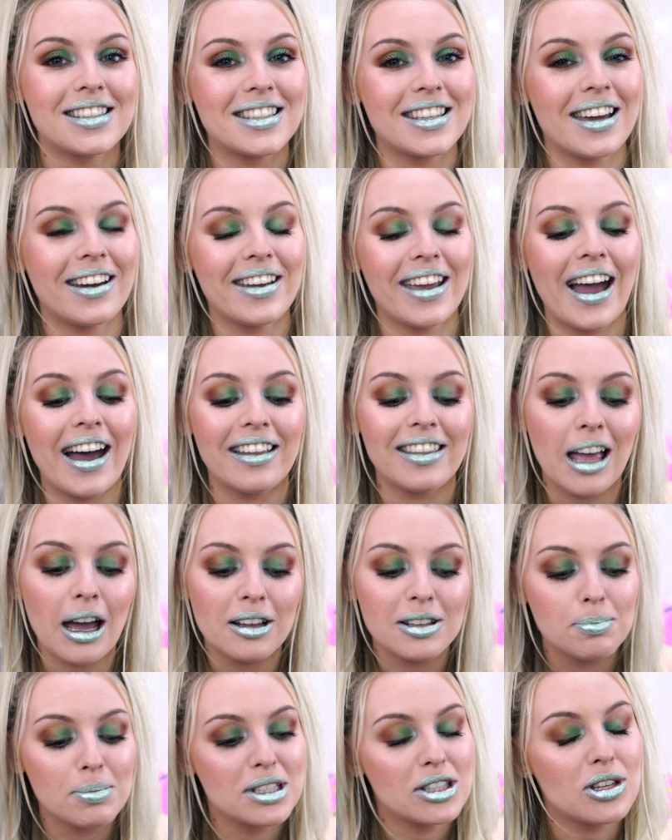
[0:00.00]
So yeah,
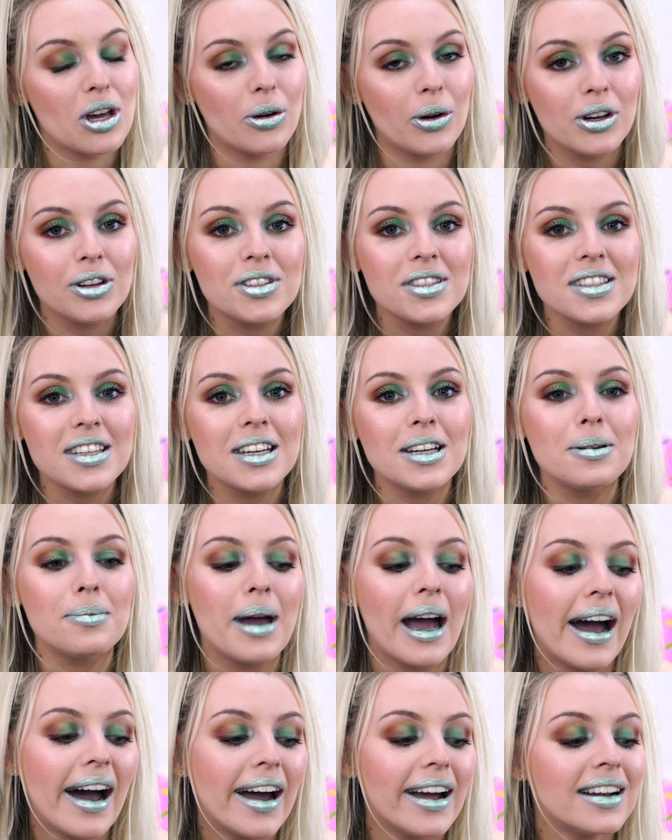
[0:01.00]
that'd be so
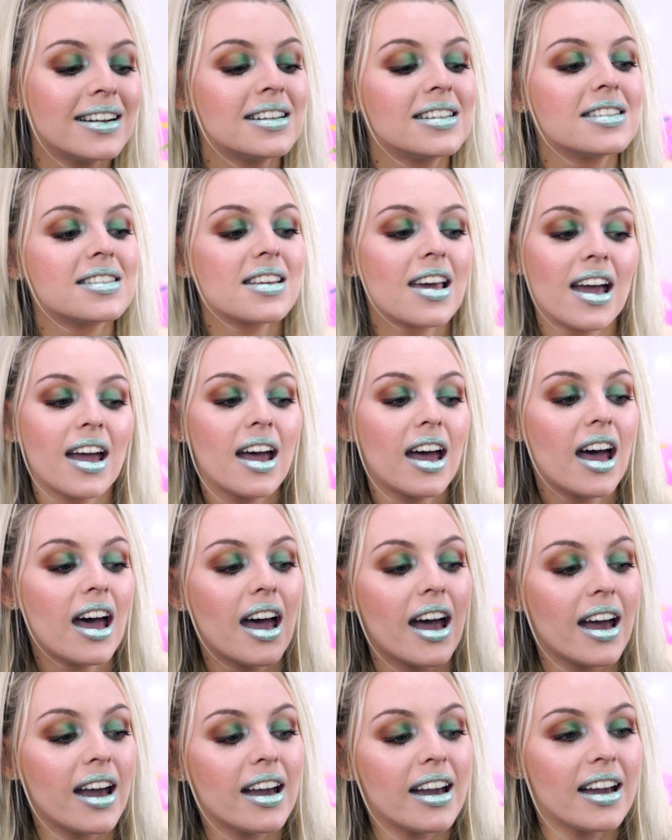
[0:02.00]
awesome, and
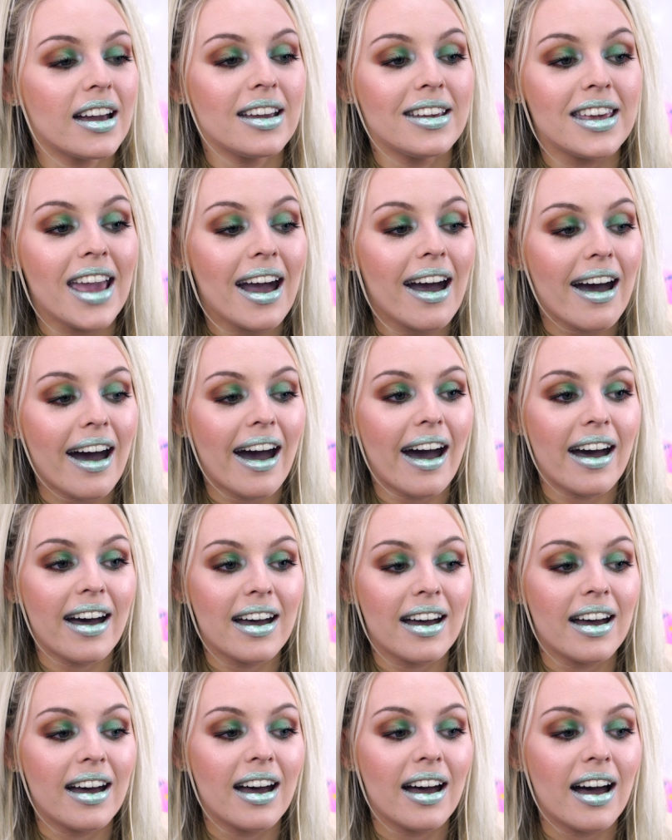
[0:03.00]
yeah,
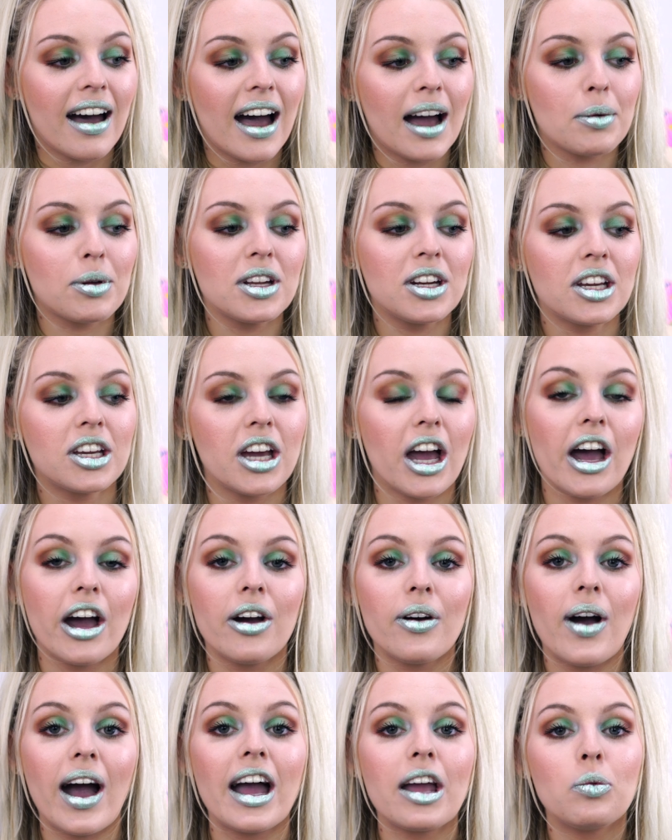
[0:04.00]
I'm gonna
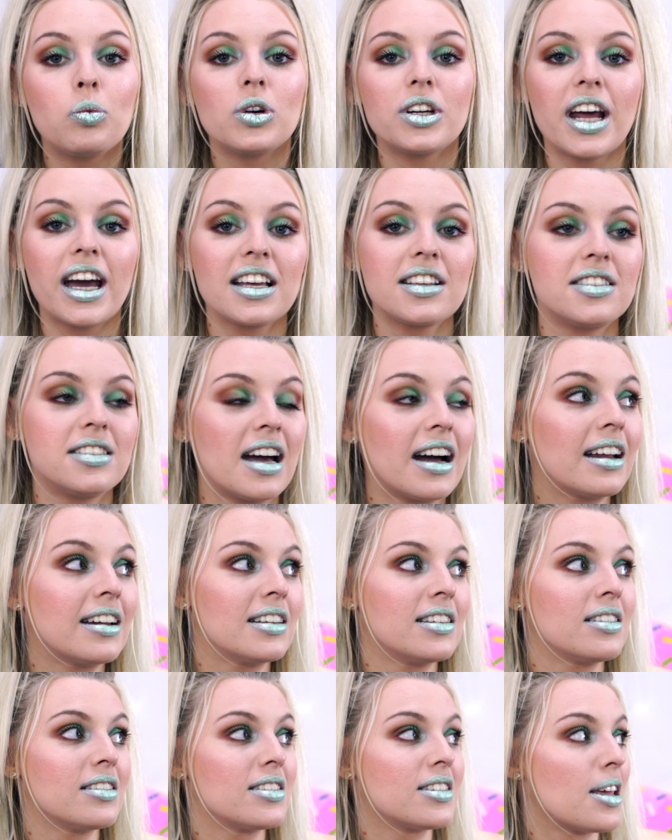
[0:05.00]
go. I would ask
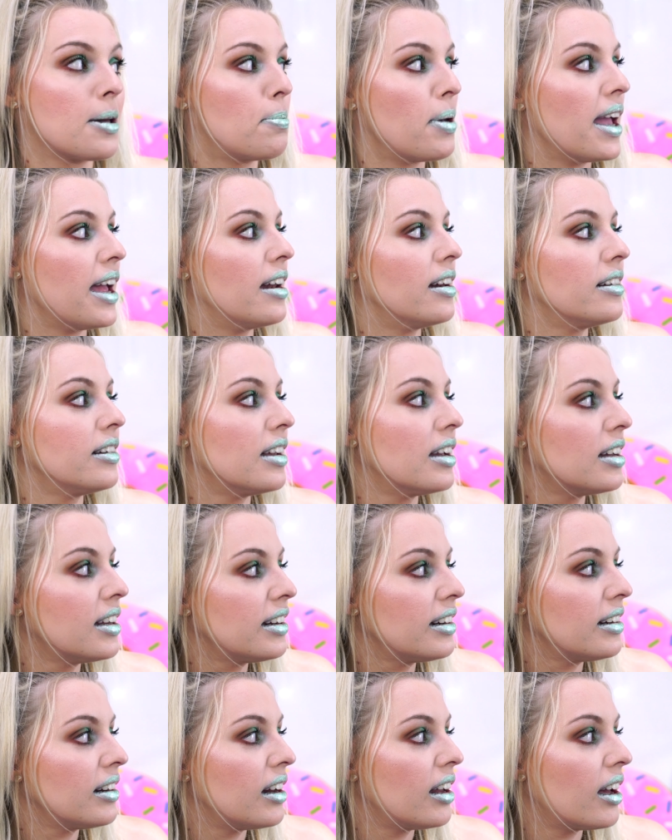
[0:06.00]
Dan's
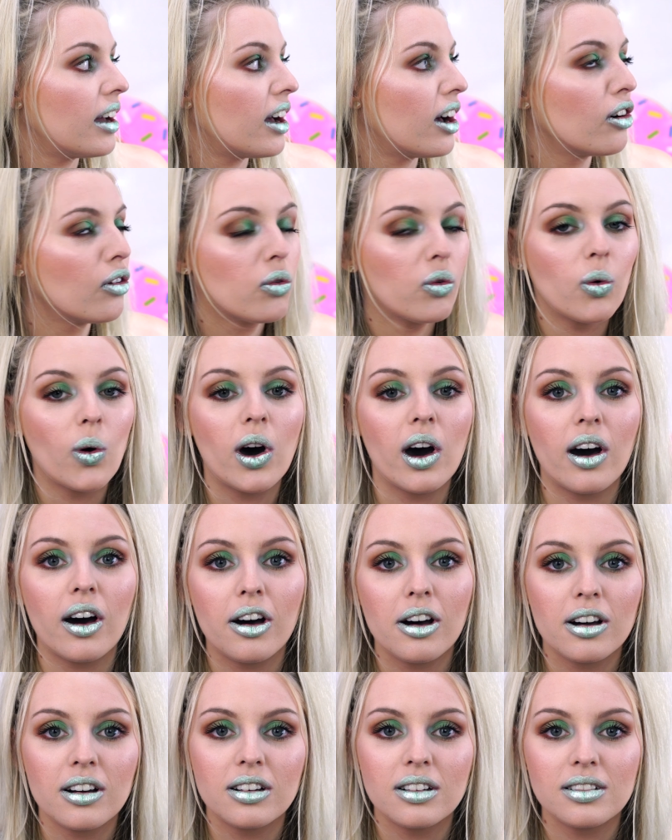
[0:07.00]
opinion of
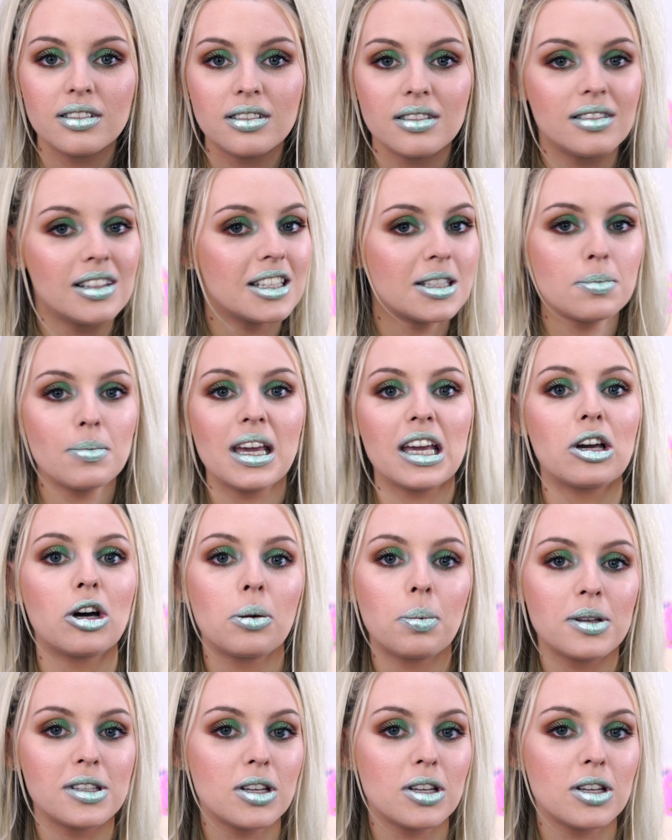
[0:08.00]
what this makeup